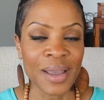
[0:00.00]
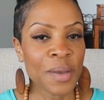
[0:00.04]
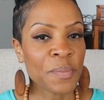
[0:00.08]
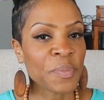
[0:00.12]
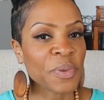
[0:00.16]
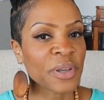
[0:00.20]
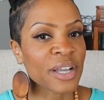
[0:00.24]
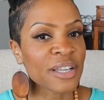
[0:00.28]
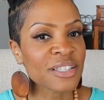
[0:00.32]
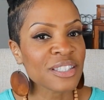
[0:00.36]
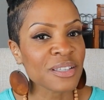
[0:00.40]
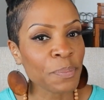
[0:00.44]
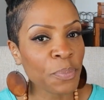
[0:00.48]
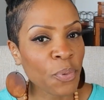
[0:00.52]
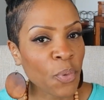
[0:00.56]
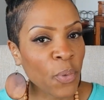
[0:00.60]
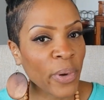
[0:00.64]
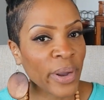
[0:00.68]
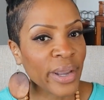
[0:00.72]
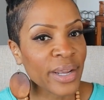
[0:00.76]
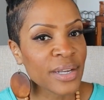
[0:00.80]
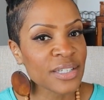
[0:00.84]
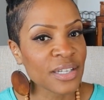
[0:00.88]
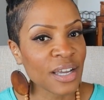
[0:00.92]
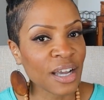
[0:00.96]
because the
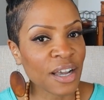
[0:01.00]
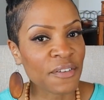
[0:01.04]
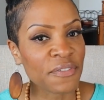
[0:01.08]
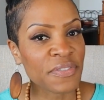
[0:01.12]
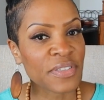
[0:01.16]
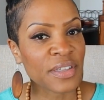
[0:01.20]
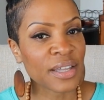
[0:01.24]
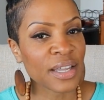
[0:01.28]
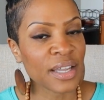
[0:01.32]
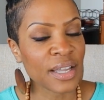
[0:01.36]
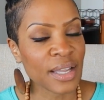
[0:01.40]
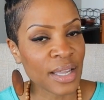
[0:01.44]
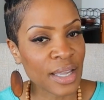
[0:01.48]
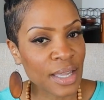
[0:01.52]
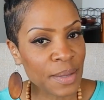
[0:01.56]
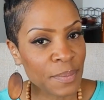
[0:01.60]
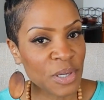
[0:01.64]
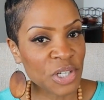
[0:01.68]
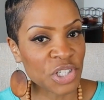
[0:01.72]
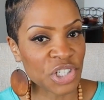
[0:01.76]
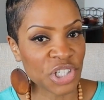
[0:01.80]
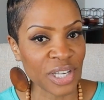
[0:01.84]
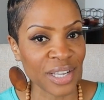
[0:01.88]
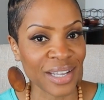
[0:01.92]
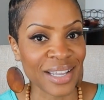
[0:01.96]
point of the
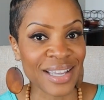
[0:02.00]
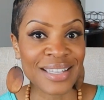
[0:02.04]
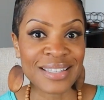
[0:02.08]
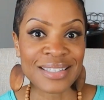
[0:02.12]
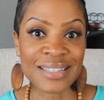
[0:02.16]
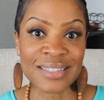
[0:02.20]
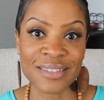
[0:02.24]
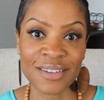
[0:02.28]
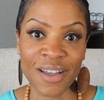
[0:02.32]
imaging is